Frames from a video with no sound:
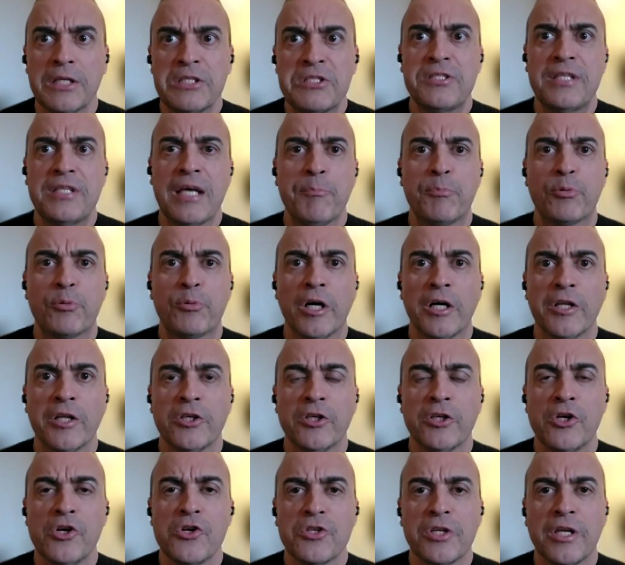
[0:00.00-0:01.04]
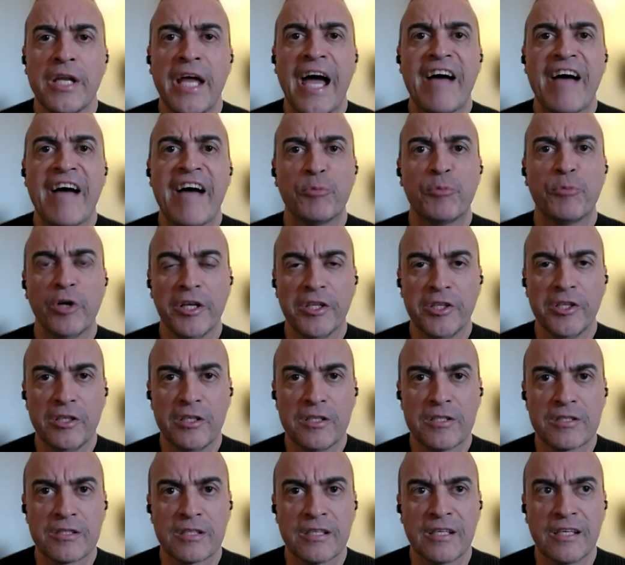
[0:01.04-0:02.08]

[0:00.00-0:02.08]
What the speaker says: stepbrothers and half brothers.